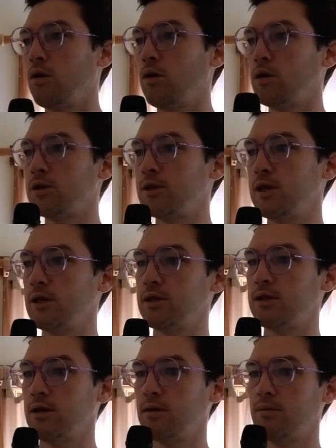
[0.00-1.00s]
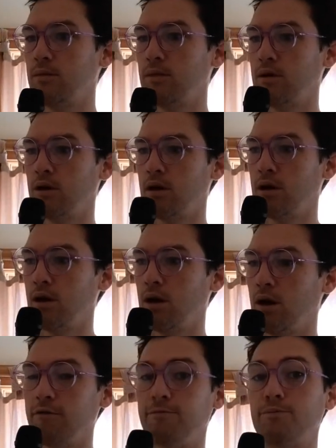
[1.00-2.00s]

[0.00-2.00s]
system of